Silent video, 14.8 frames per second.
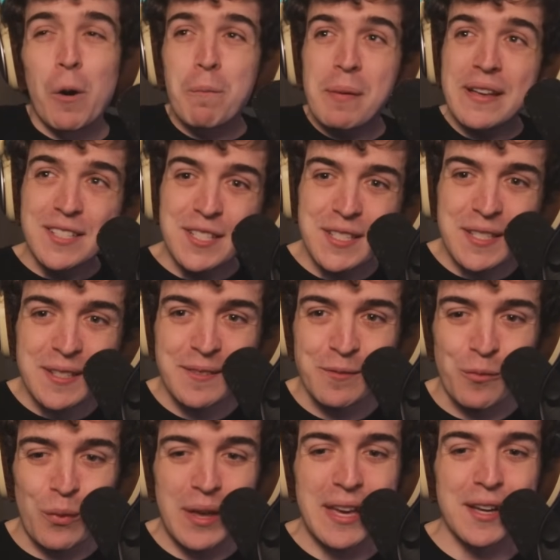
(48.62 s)
is
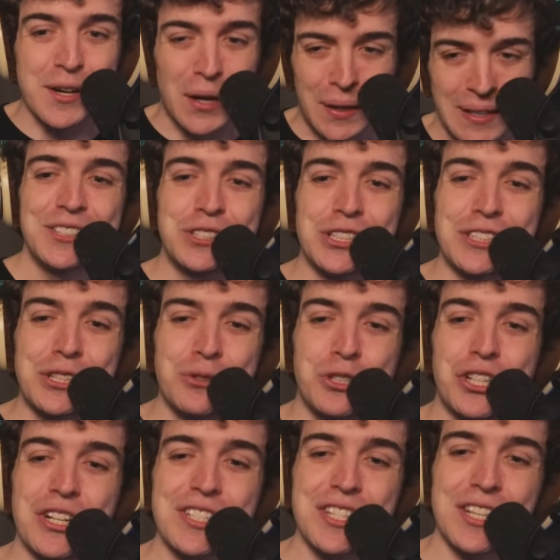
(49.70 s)
we get Collei. To do
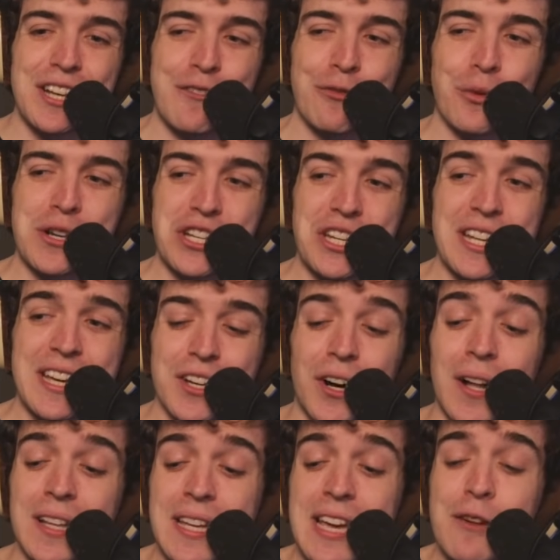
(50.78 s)
just enough wishing to get
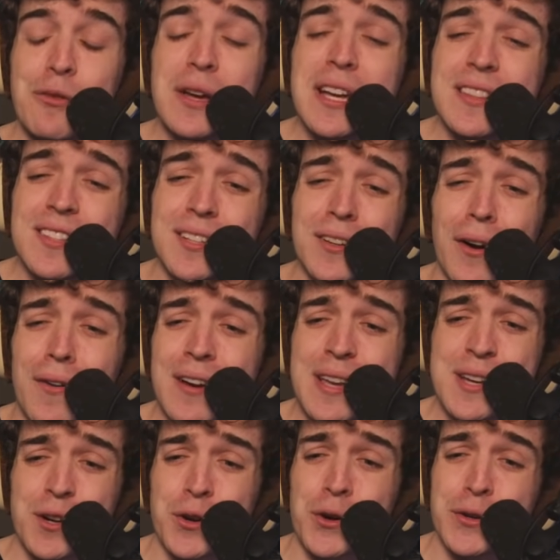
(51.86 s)
Collei. If we get
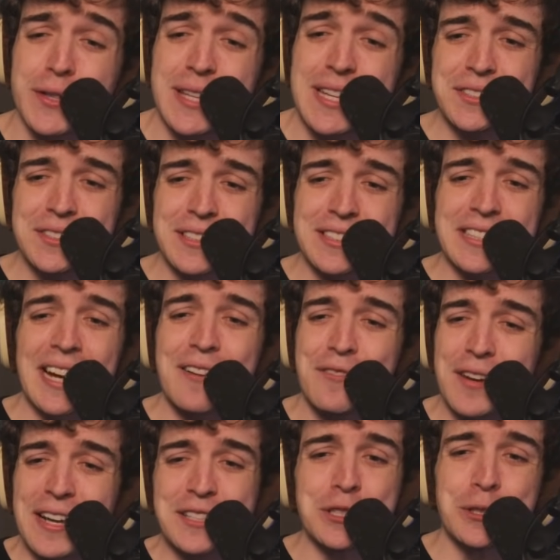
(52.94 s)
Tighnari early, it's kind of a
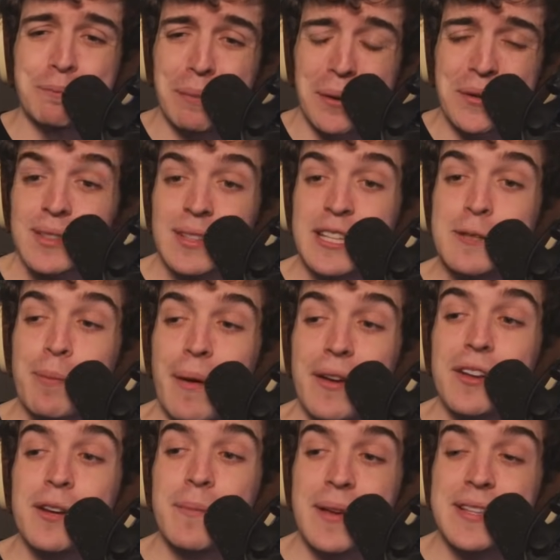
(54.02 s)
nice little bonus. It's probably
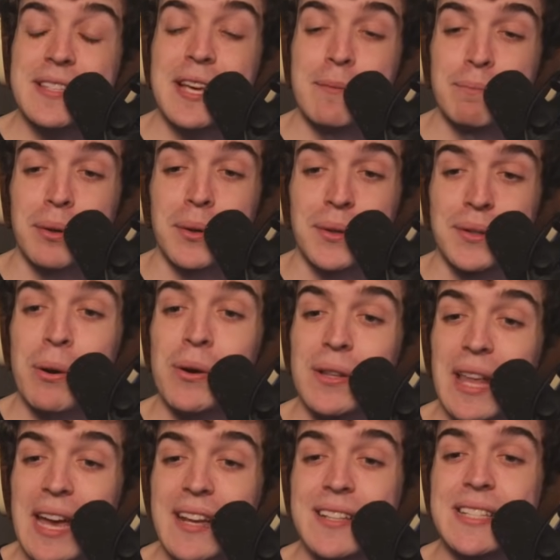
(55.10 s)
going to be a 10 pull per,
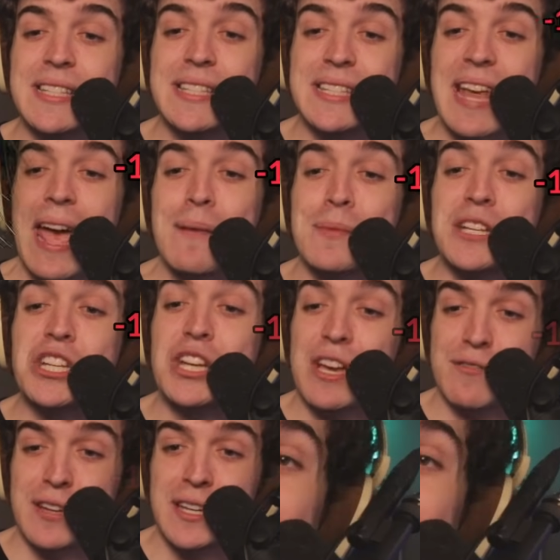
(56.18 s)
like, damage given.